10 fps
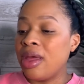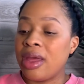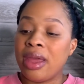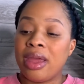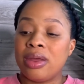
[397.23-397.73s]

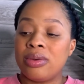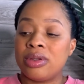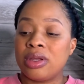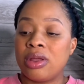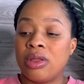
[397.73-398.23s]

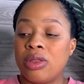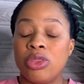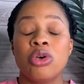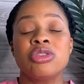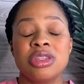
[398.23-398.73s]
And
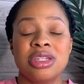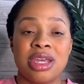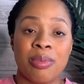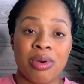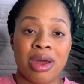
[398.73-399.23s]
those are the
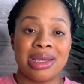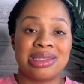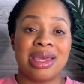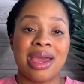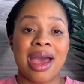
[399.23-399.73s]
10 products
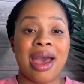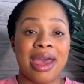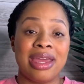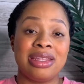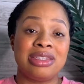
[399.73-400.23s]
that
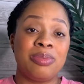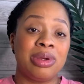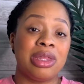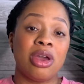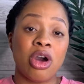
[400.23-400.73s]
I
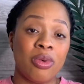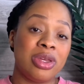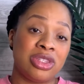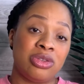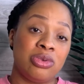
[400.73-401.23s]
typically
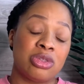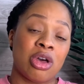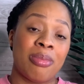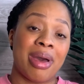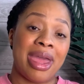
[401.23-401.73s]
always use
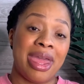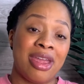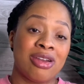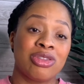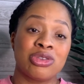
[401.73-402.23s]
on my
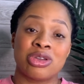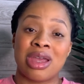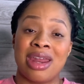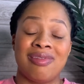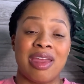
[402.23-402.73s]
hair. Those are
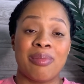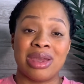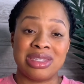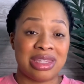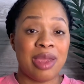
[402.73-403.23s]
kind of like my
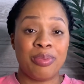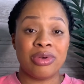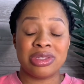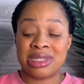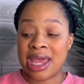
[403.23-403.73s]

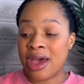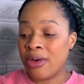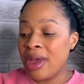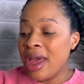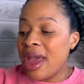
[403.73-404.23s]
staples now.
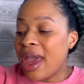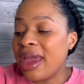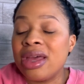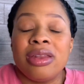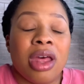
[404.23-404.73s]

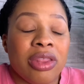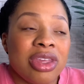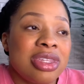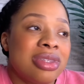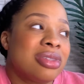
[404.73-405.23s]
And
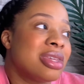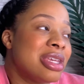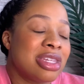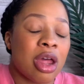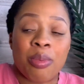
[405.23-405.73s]
this
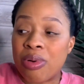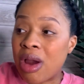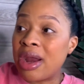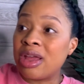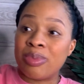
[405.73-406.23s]
isn't a
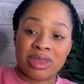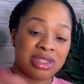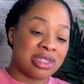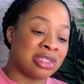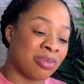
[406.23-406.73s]
product, but this
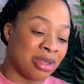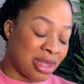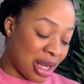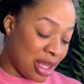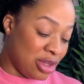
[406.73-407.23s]
is something that
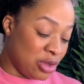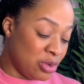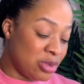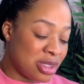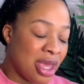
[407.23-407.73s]
I
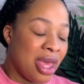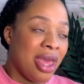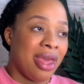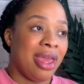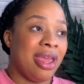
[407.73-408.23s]
use.
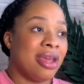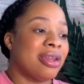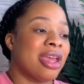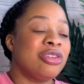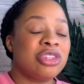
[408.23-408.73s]
And I
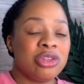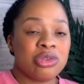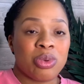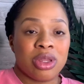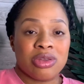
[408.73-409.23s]
used to use
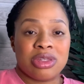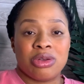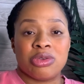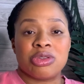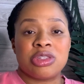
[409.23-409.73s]
one of those
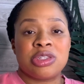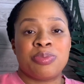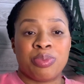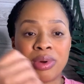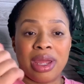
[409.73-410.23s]
little
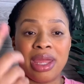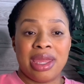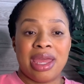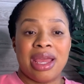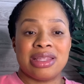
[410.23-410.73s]
spray
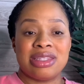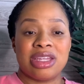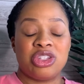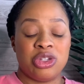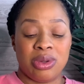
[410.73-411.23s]
cans
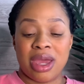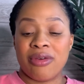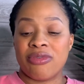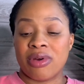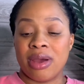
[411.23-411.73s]
that you get
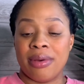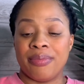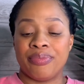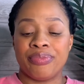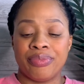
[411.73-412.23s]

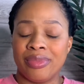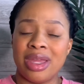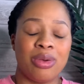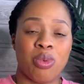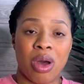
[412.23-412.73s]
from like
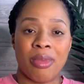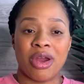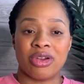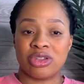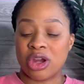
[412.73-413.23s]
Walmart
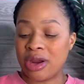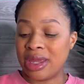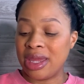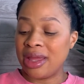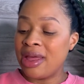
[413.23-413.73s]
or
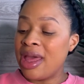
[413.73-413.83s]
Target.